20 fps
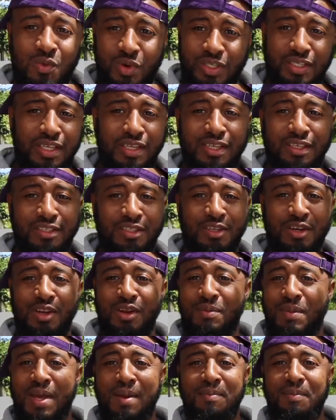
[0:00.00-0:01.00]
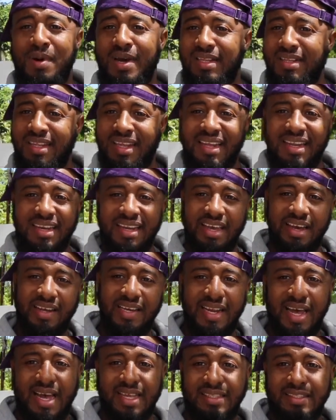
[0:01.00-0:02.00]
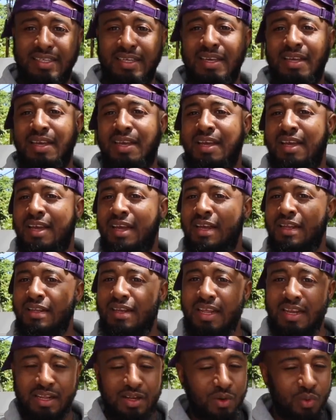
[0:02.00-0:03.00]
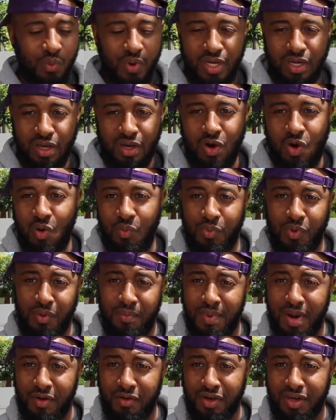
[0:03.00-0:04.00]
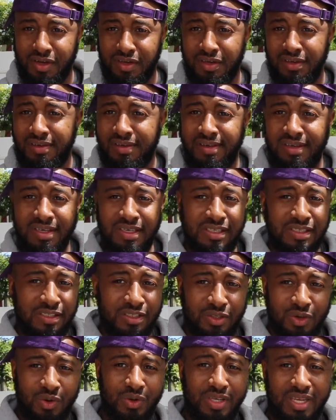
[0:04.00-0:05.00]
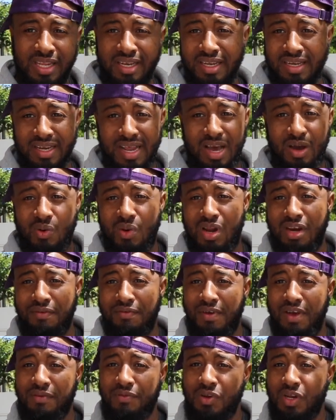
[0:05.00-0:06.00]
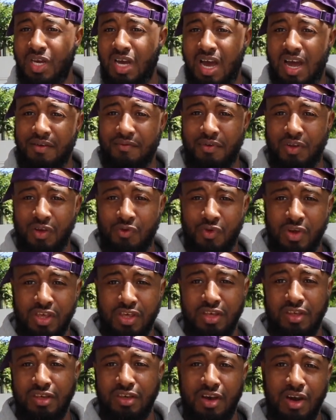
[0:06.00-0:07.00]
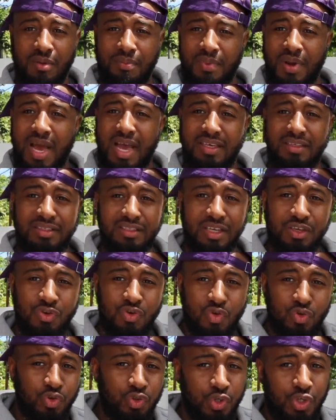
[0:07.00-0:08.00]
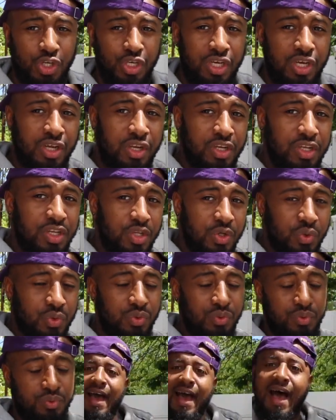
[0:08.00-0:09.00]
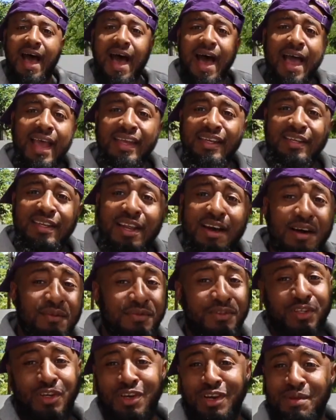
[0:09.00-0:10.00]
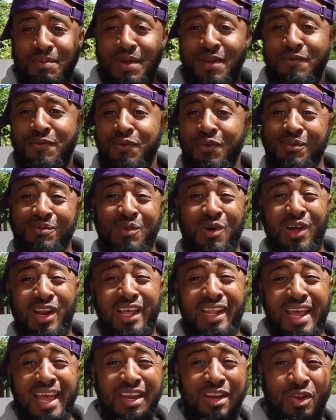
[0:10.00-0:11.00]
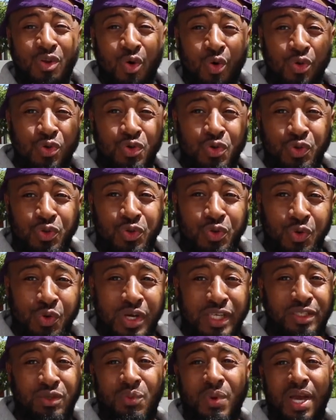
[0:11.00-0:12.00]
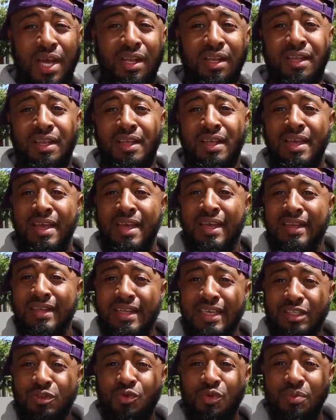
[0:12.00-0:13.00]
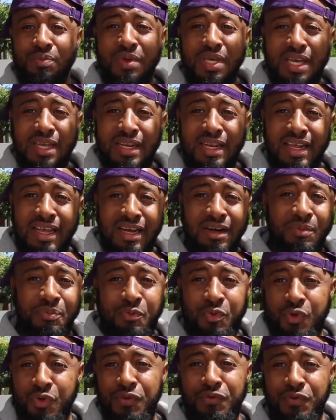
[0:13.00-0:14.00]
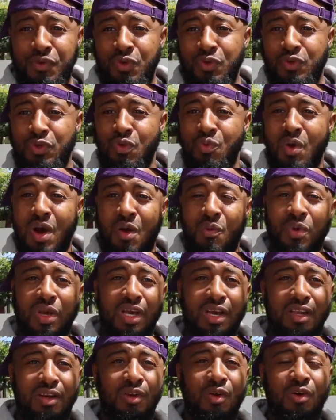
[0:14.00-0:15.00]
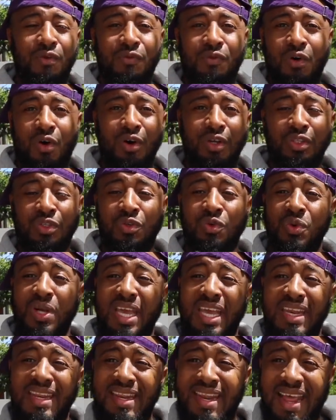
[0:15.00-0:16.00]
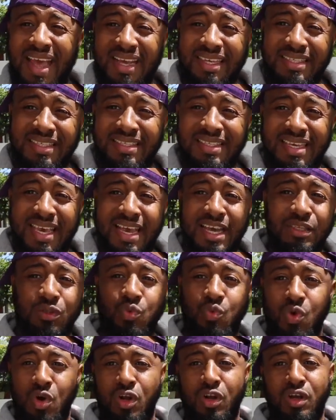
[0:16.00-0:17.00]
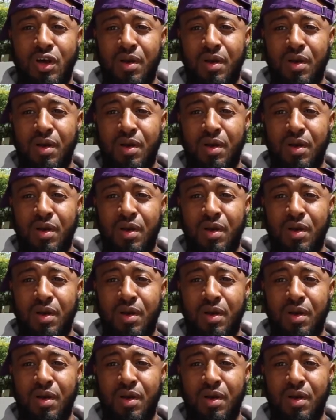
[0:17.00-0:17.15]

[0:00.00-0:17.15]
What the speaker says: was in this tournament, but they are not. They didn't win the Copa America, so they did not qualify for the Confederations Cup as they usually do. I love tournament football, and I know you do as well. This would be a little preview to what we can look forward to in next year's World